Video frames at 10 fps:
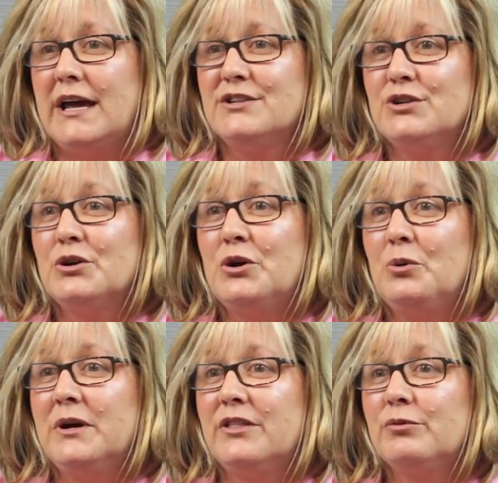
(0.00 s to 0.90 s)
as you're
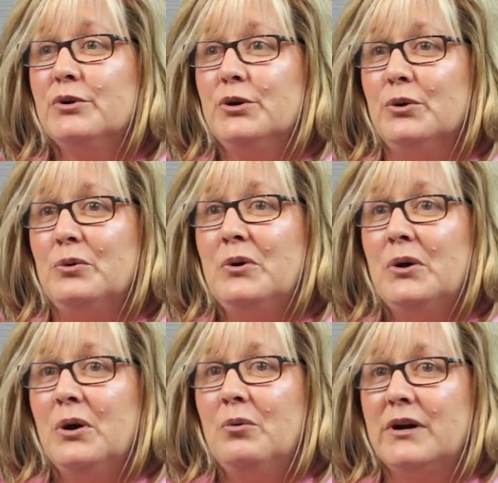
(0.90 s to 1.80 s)
going through
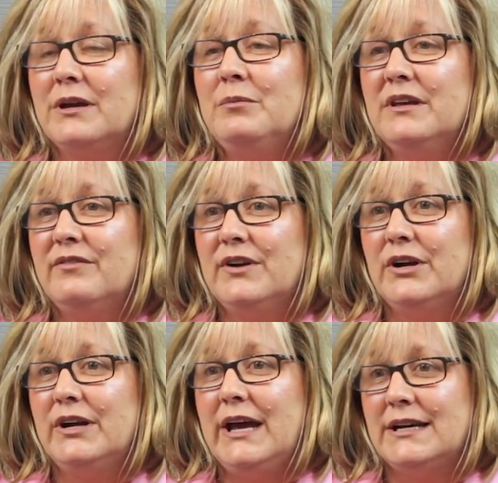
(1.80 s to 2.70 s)
what can be a
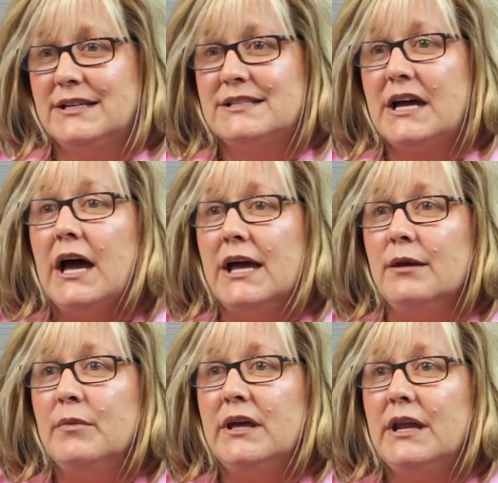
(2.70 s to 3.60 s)
very hectic
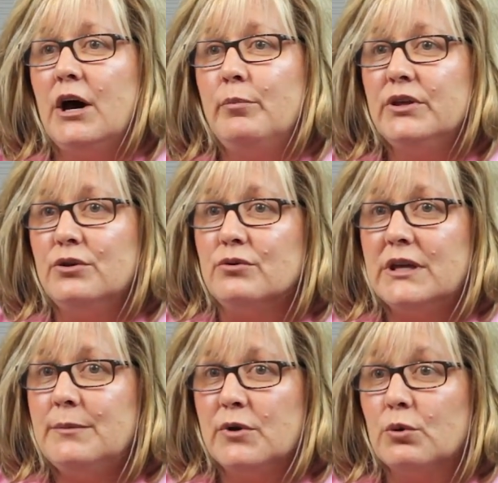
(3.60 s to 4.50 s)
time and helping you
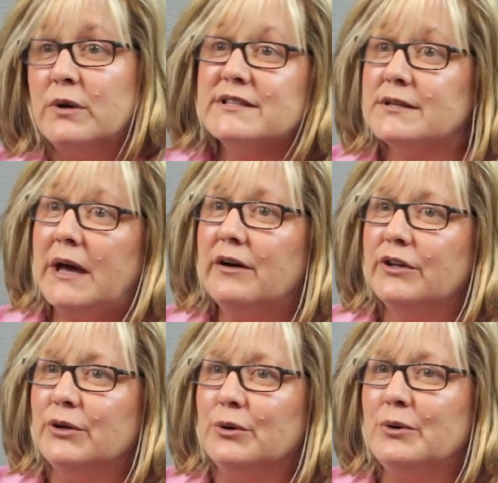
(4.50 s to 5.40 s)
keep your wits about
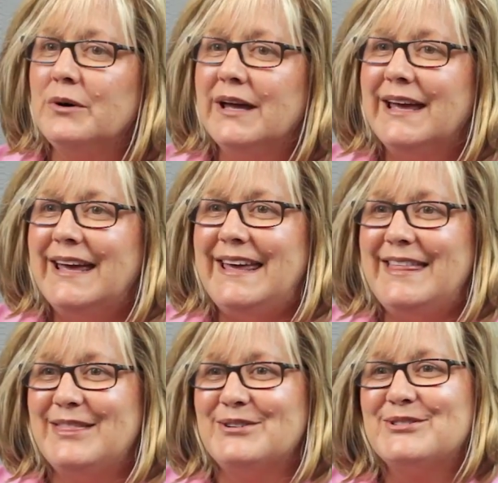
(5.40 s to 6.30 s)
you
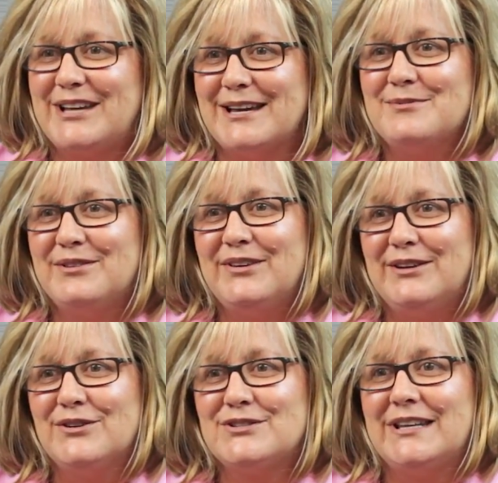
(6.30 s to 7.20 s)
in those times of
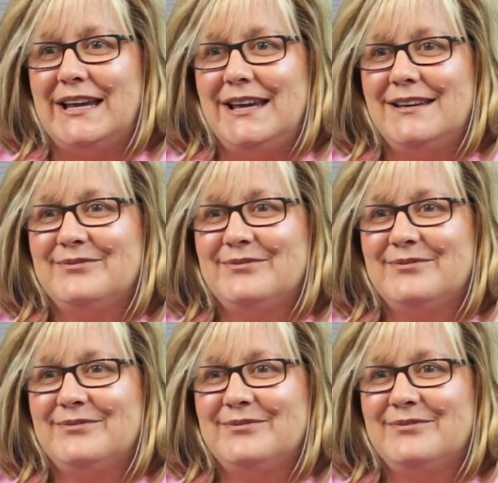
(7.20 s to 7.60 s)
adversity.